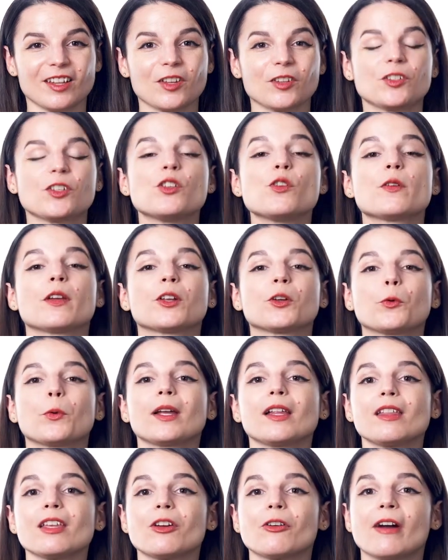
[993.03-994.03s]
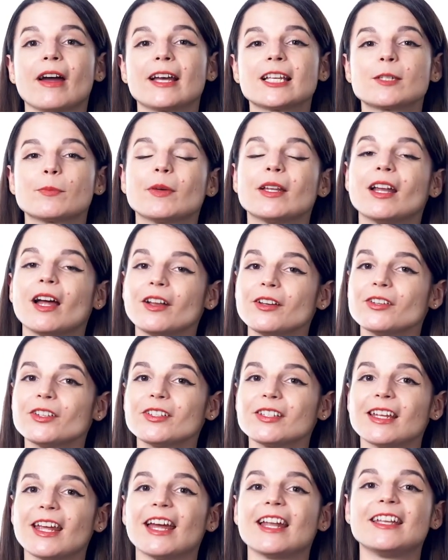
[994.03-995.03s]
so you can quickly grasp and
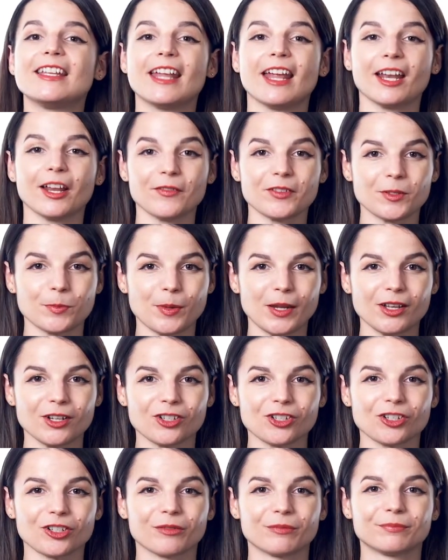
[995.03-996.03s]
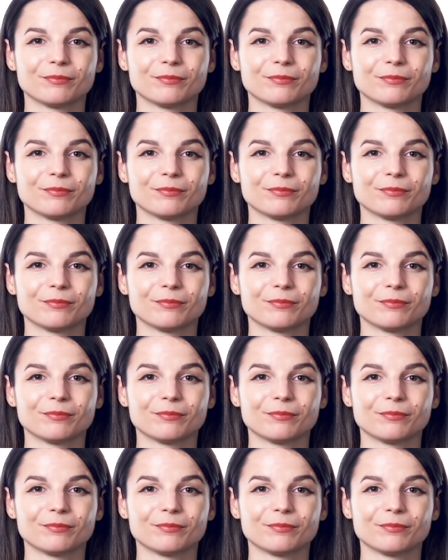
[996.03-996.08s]
understand native speech.